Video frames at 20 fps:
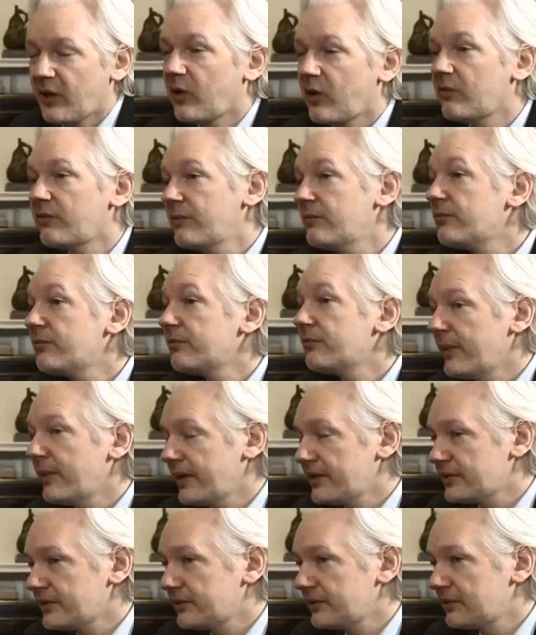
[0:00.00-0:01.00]
of
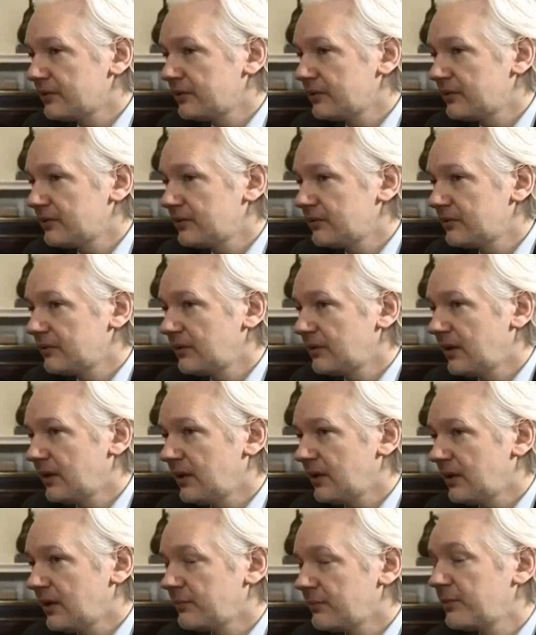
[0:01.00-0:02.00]
information
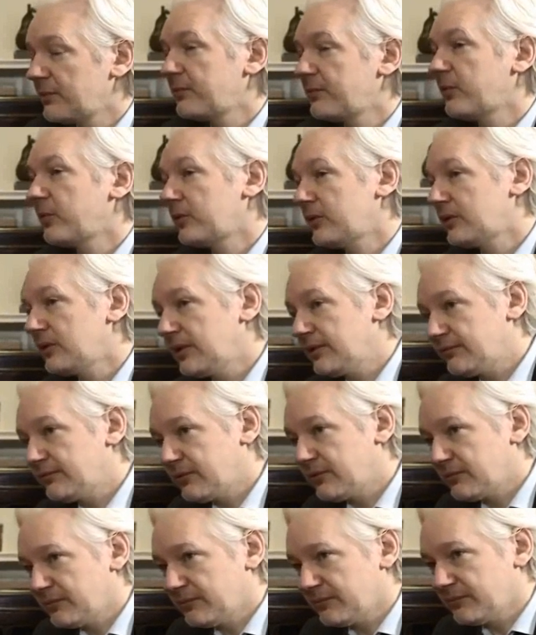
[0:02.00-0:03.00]
purportedly
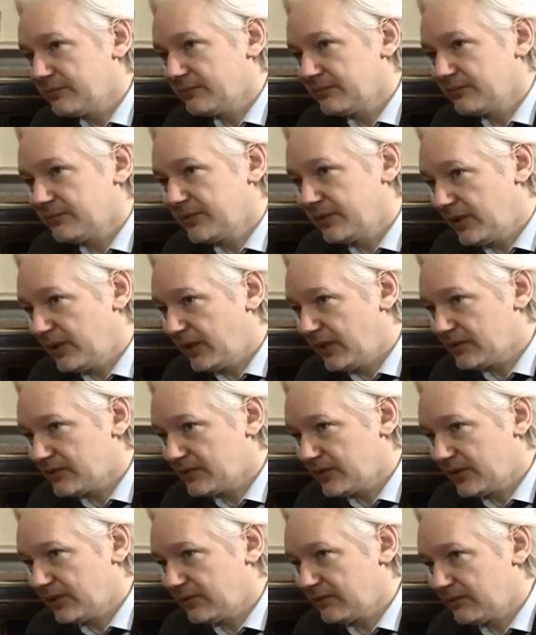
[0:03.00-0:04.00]
from the
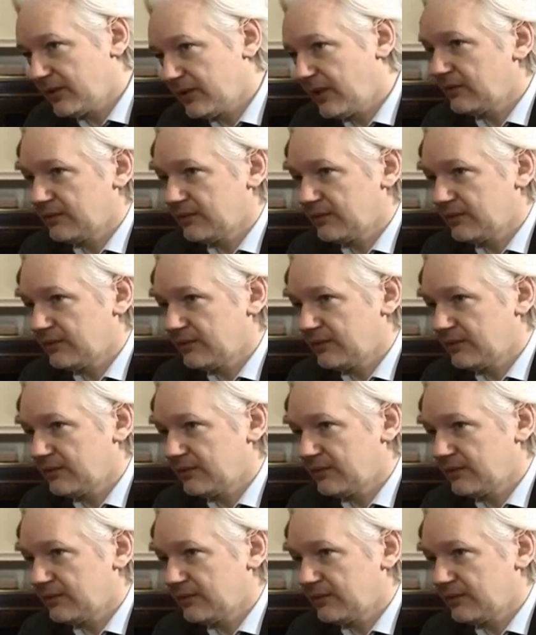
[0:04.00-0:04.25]
DNC,